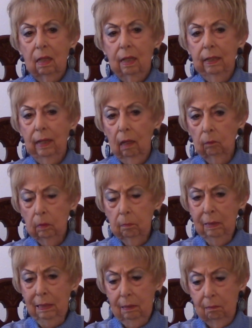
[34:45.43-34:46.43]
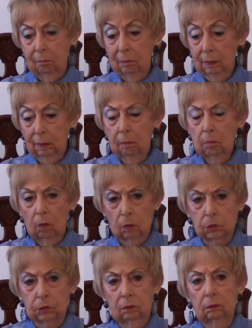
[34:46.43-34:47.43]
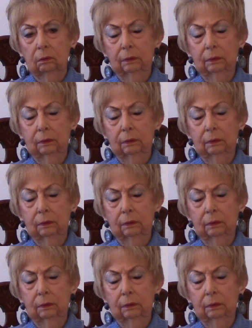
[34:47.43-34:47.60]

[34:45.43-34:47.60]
and I would meet Billy Marshall